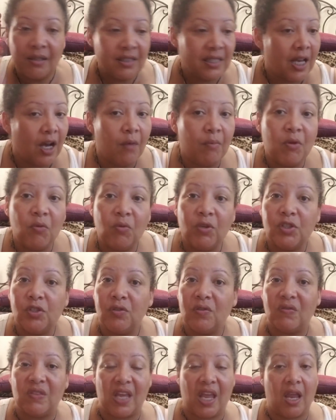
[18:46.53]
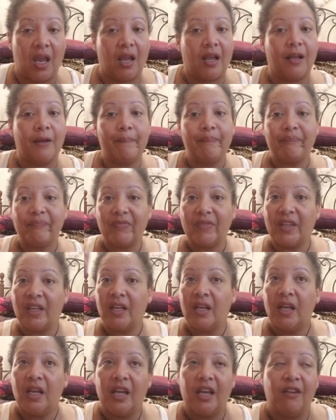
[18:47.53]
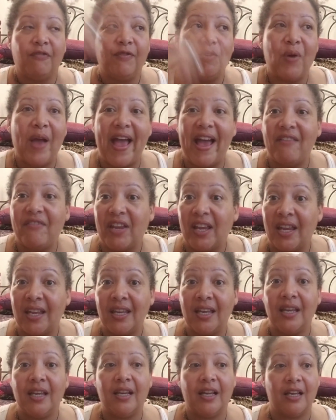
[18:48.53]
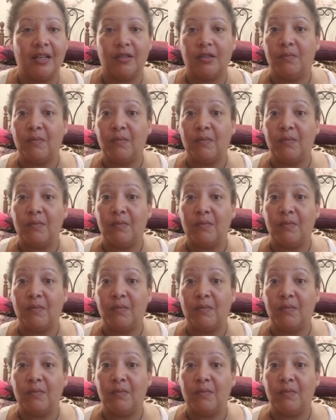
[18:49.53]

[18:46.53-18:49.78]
Tell me what you think. If you have any,